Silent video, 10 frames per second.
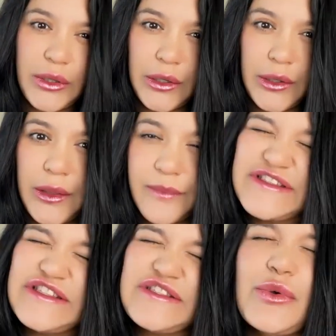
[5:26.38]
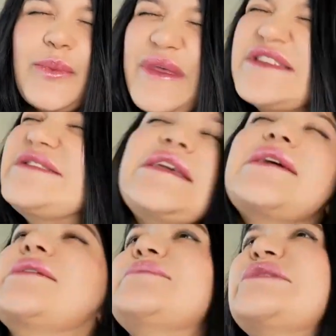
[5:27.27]
and like I'm so busy
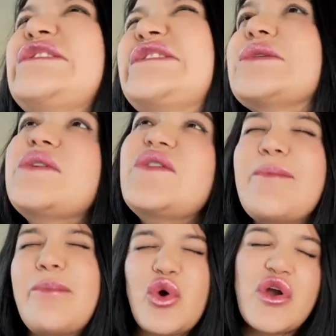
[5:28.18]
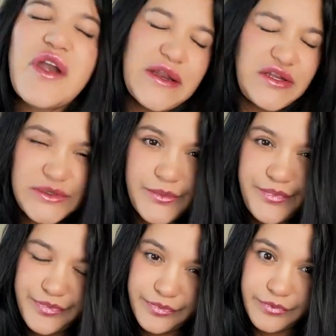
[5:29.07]
and I'm so important.
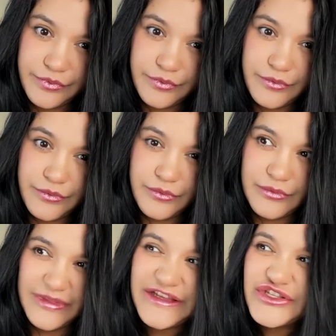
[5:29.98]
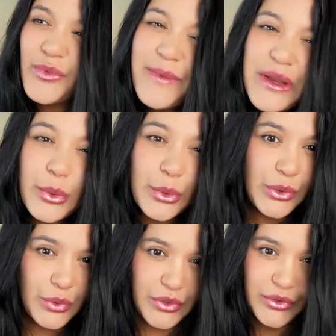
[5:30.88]
Like, don't be
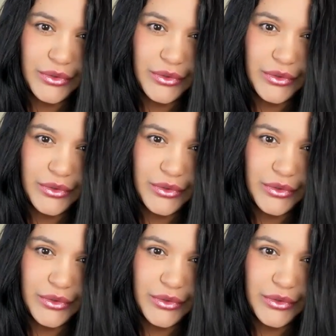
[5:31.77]
rude,